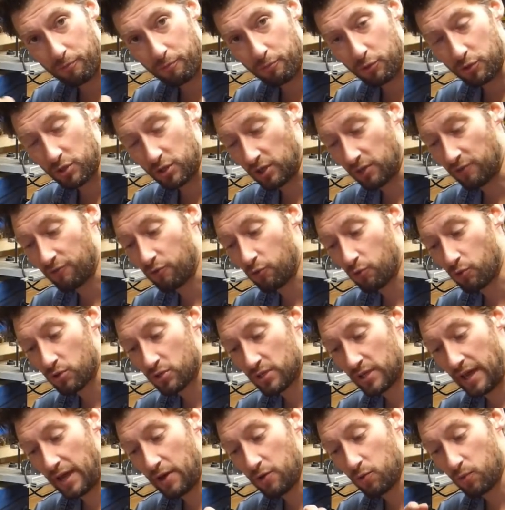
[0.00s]
putting a
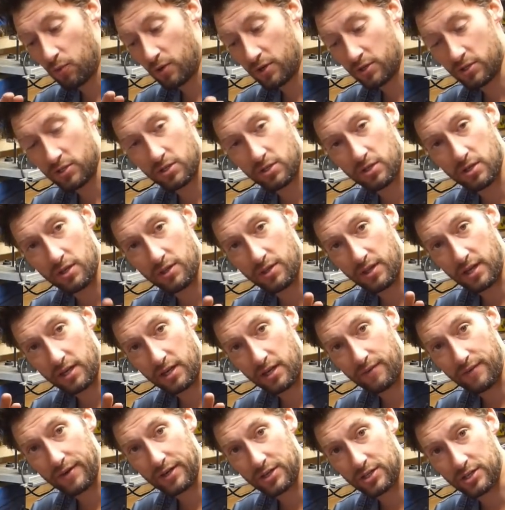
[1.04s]
force outwards in that
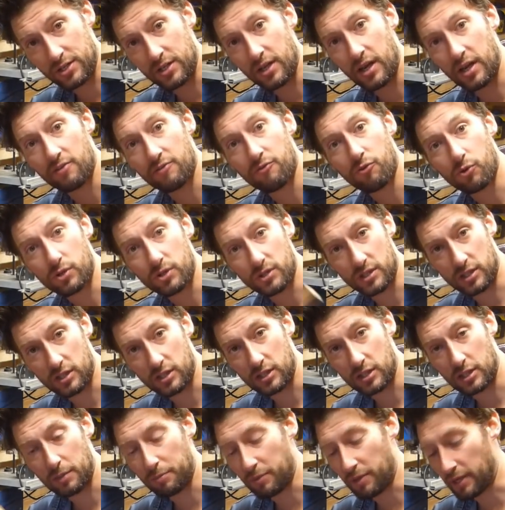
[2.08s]
direction and forcing
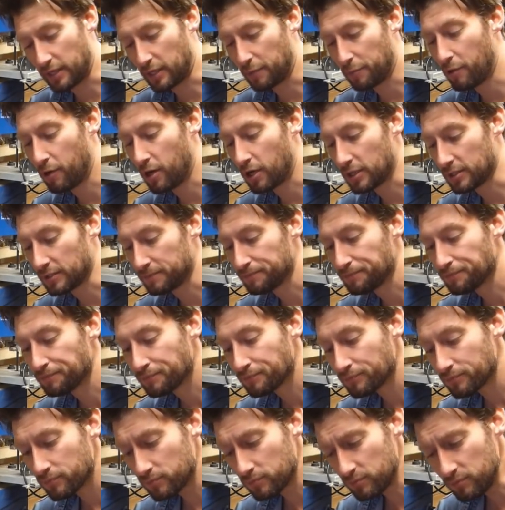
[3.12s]
the plank apart.
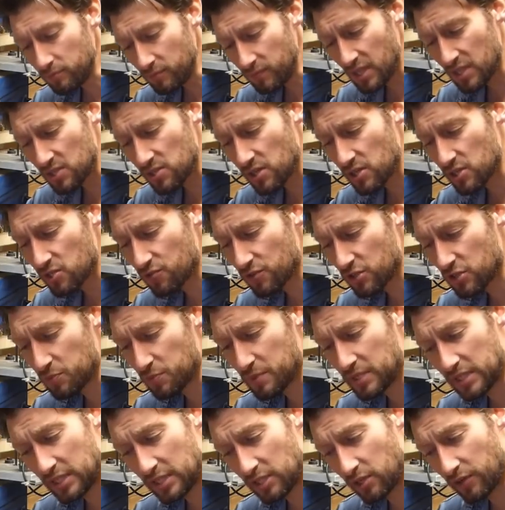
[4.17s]
So that's the reason
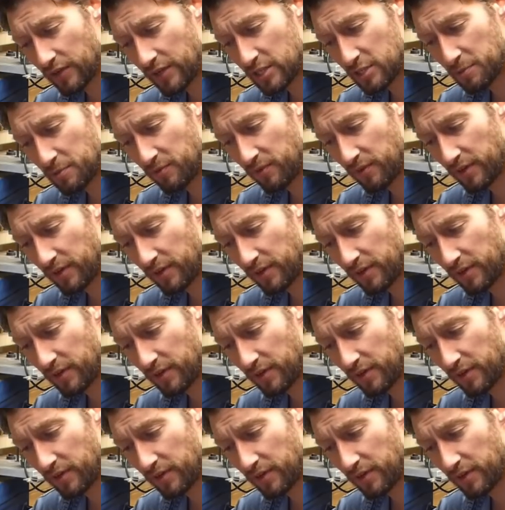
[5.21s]
we need the grain to be